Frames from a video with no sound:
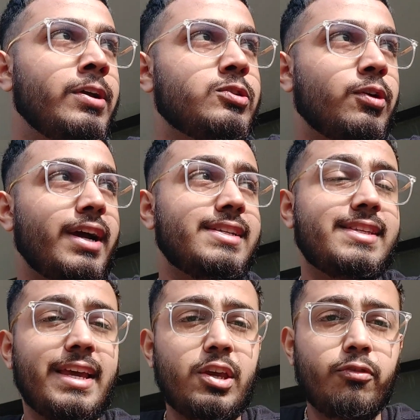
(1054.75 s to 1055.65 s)
So guys,
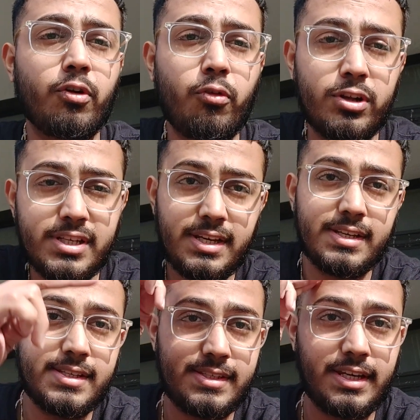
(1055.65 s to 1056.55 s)
thank you for watching.
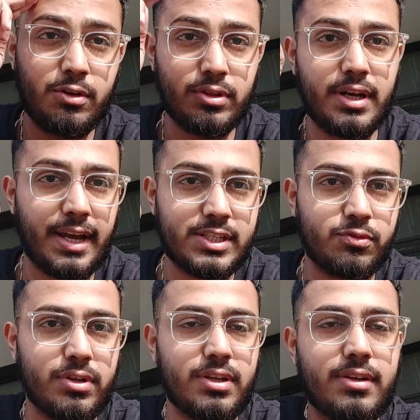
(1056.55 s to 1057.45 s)
See you in the
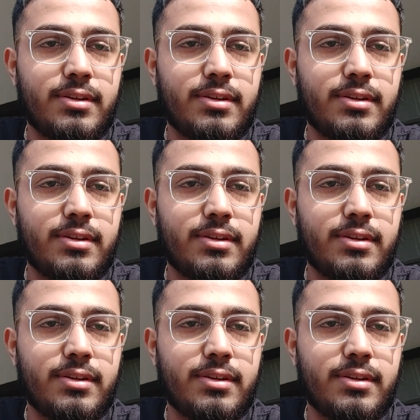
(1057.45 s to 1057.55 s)
next one.